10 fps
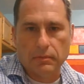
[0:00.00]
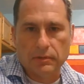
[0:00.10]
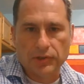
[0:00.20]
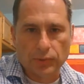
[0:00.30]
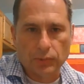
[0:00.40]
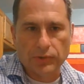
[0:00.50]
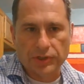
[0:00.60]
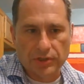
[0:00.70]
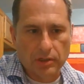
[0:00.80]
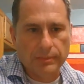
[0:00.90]
So
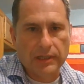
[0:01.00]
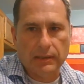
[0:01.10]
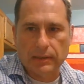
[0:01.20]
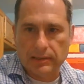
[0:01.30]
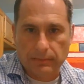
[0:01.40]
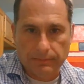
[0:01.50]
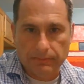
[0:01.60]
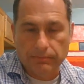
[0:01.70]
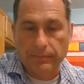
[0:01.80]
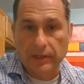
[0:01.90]
there's going to be some
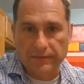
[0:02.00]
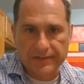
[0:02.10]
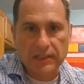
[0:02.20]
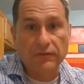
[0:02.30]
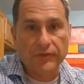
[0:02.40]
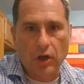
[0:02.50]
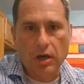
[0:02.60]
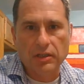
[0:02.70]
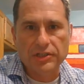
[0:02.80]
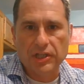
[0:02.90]
bit of
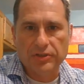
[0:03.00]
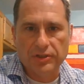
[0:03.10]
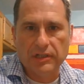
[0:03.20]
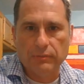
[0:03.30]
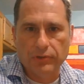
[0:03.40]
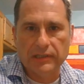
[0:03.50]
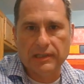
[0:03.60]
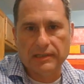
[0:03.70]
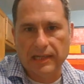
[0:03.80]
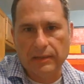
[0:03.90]
self-knowledge that you need to bring to
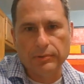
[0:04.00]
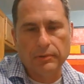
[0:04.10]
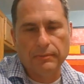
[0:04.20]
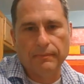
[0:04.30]
the table.